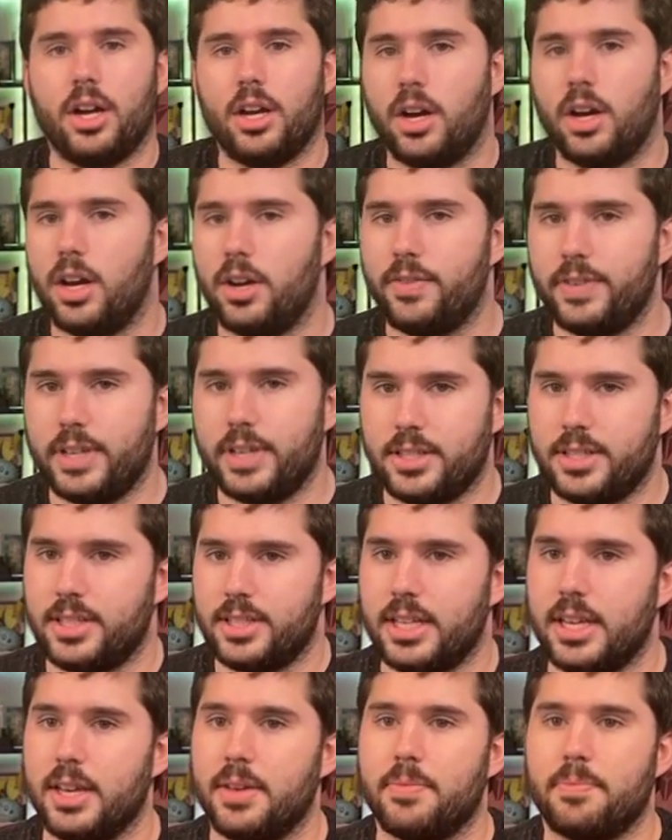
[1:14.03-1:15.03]

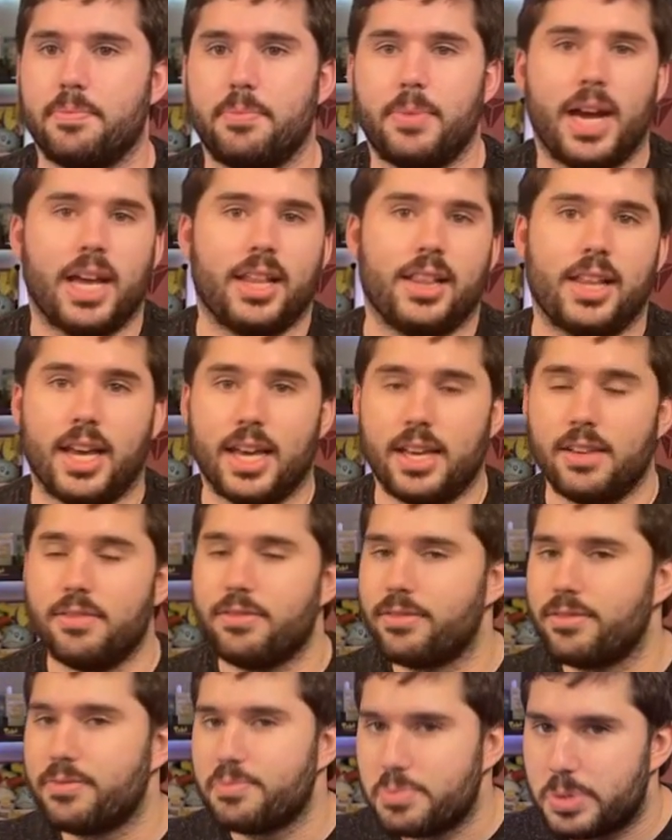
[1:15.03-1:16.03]
obviously, my
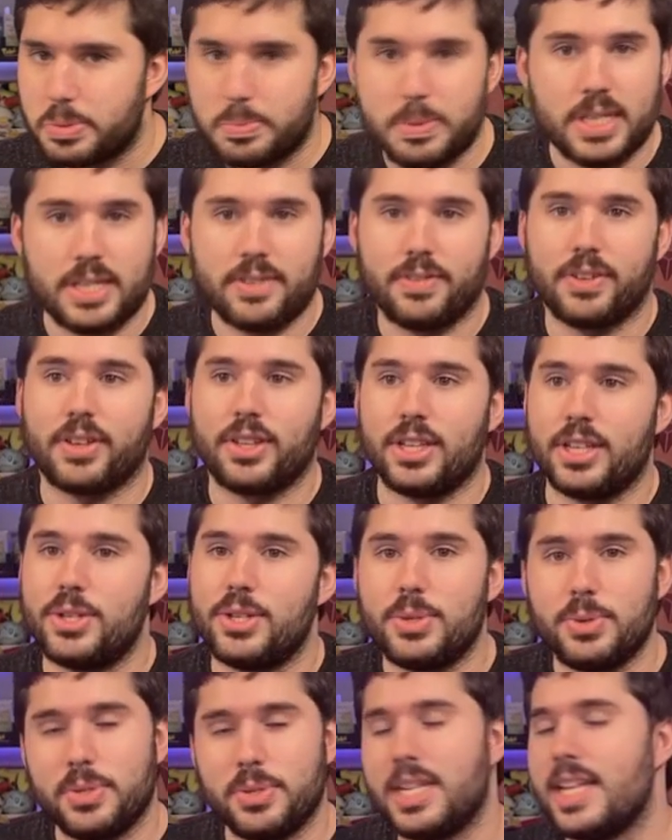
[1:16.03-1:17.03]
life, specifically
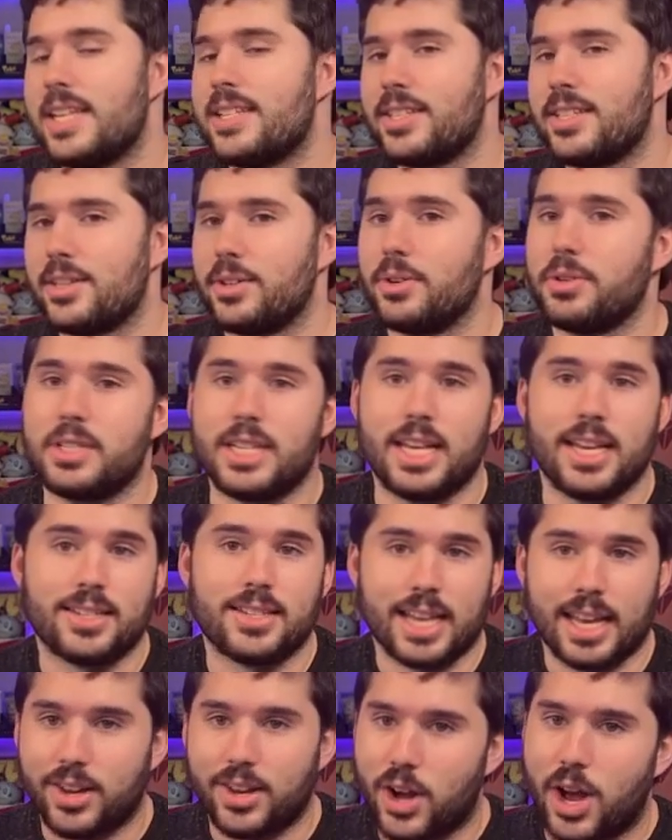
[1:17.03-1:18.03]
Tuesdays and Thursdays
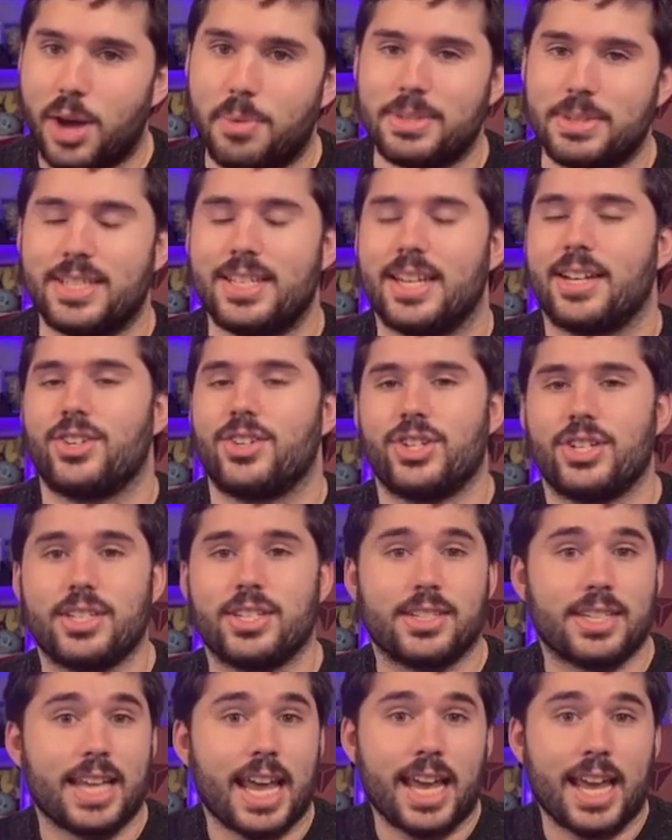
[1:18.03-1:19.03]
and comment sections,
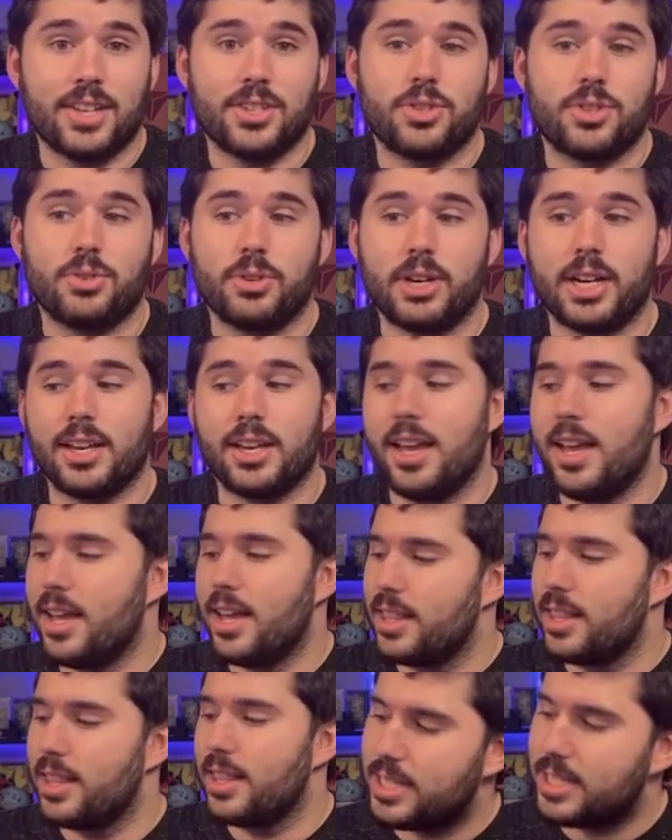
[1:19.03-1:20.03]
is answering
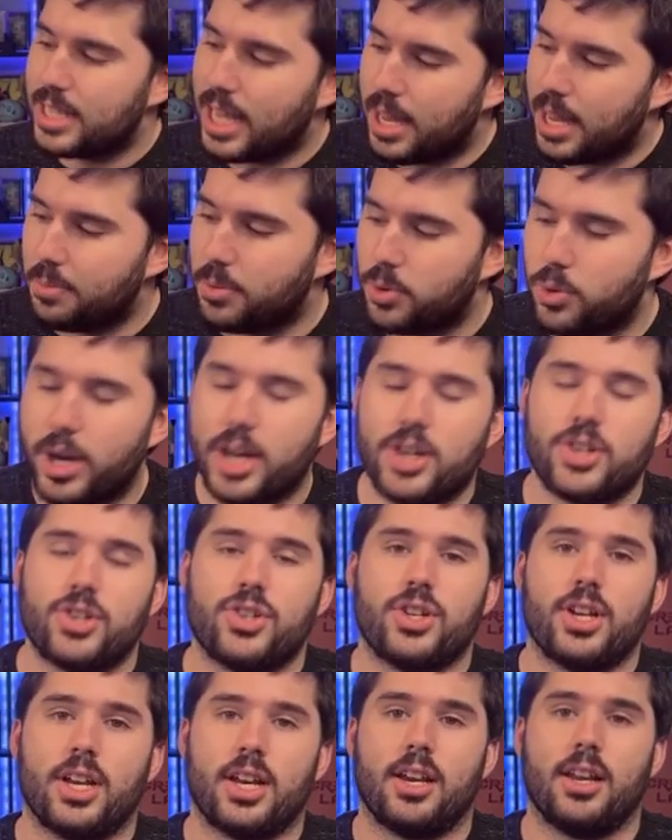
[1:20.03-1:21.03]
the same
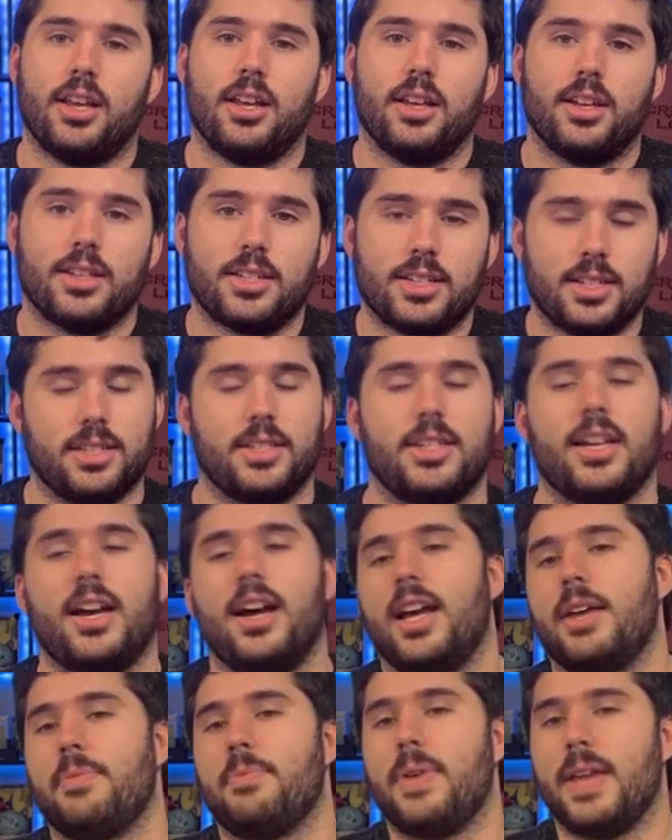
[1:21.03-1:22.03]
question
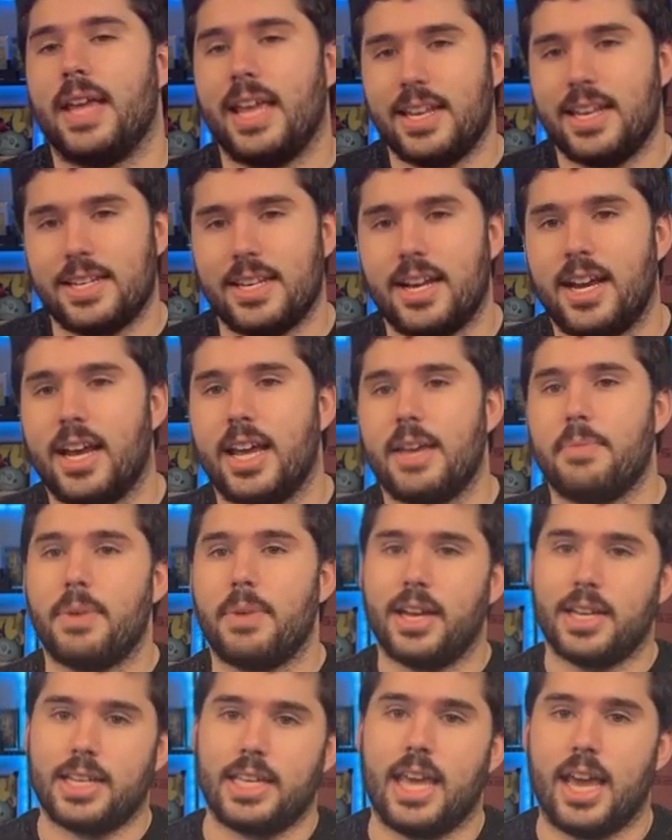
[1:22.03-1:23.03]
time and time
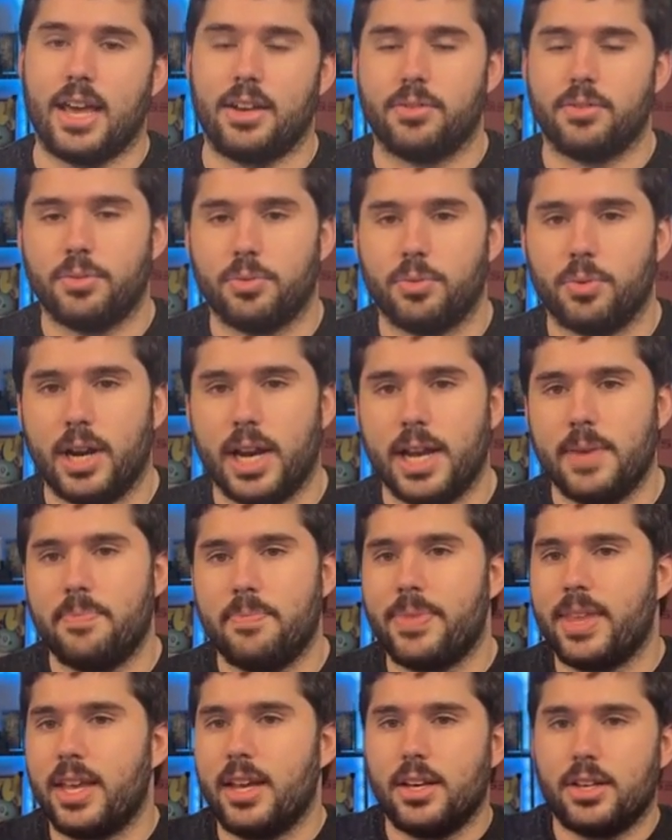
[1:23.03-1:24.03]
again, right?
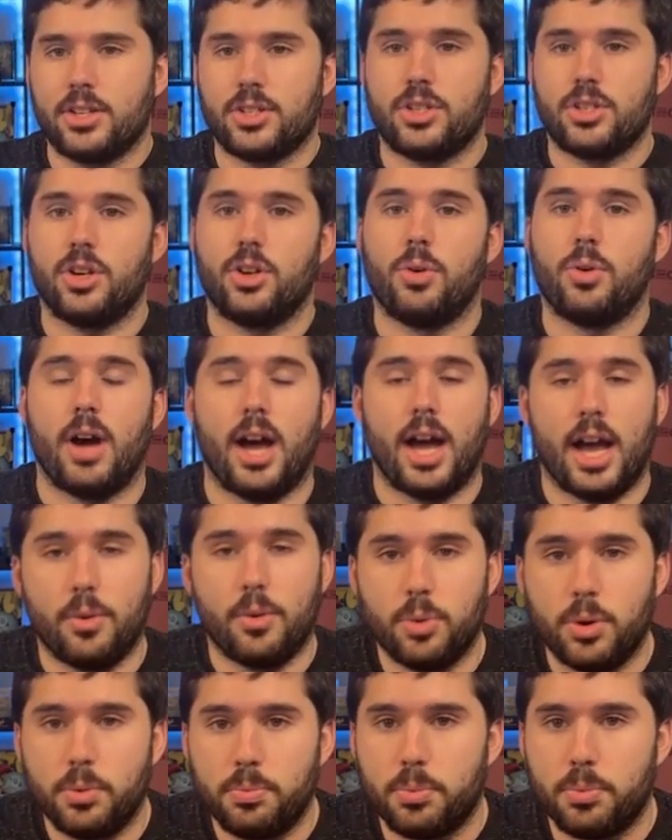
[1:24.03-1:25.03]
So I
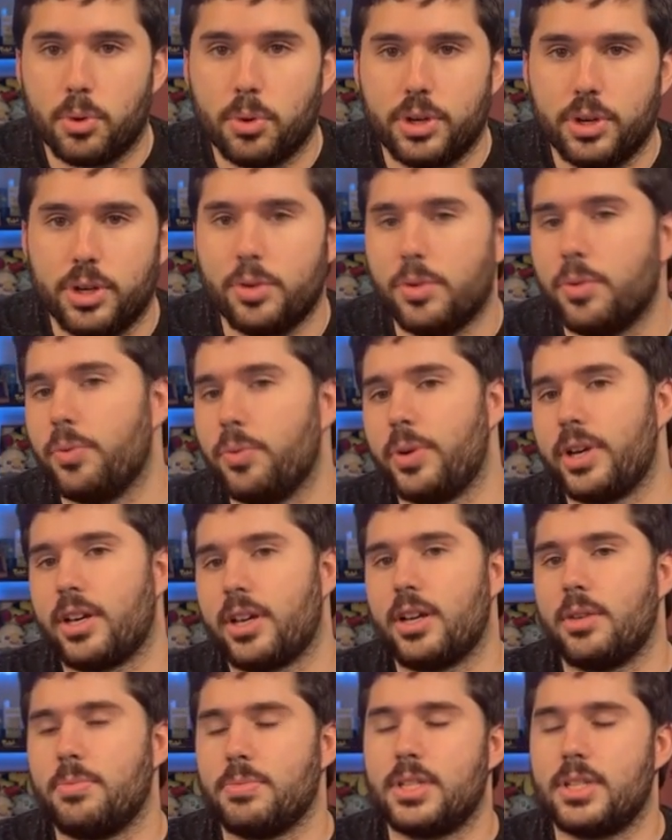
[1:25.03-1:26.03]
won't bore you when it
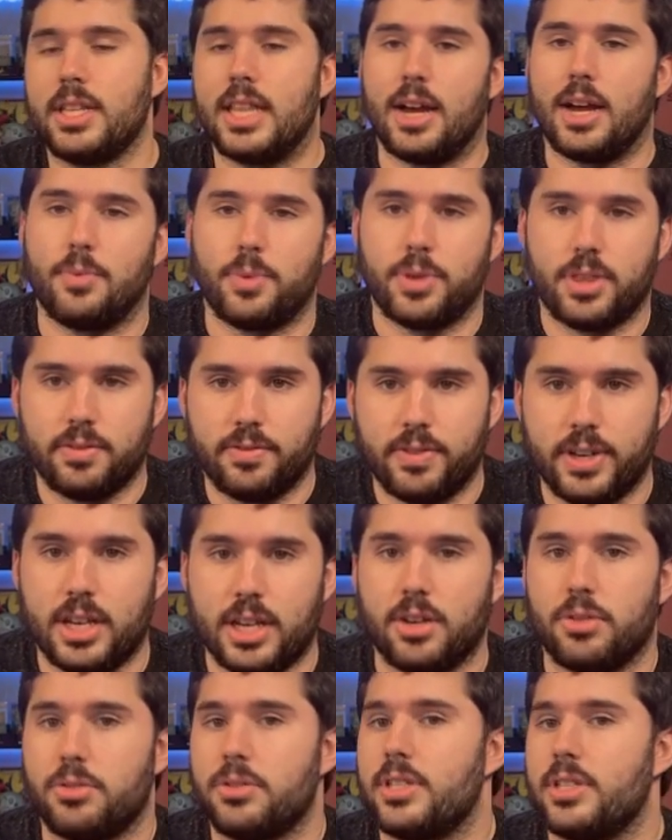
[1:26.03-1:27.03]
comes to that with the
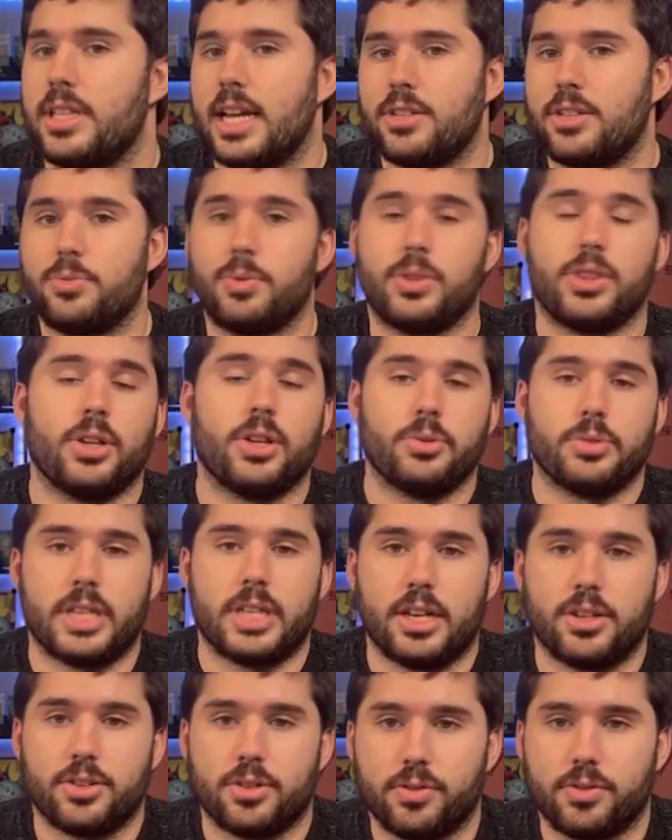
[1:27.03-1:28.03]
videos. That's what those
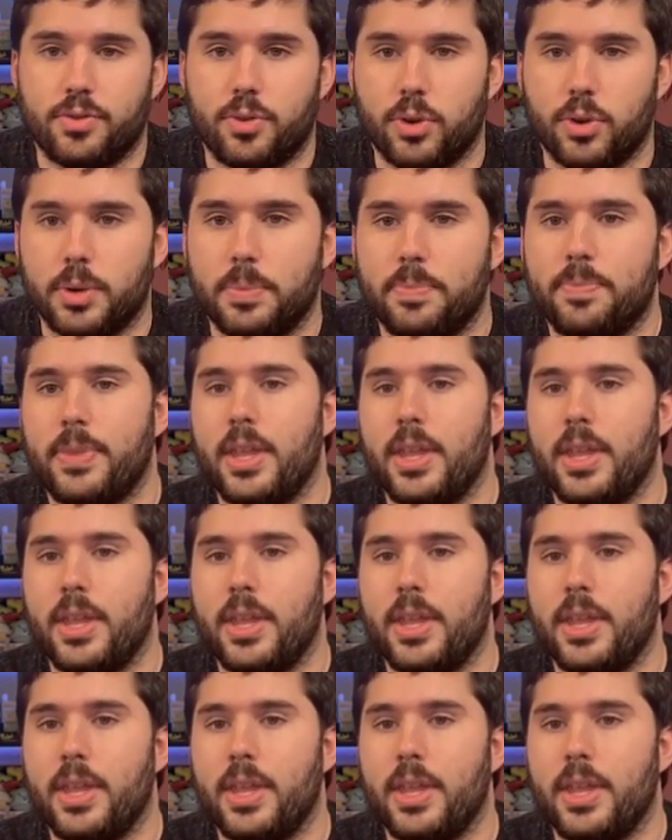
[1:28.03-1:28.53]
days are for.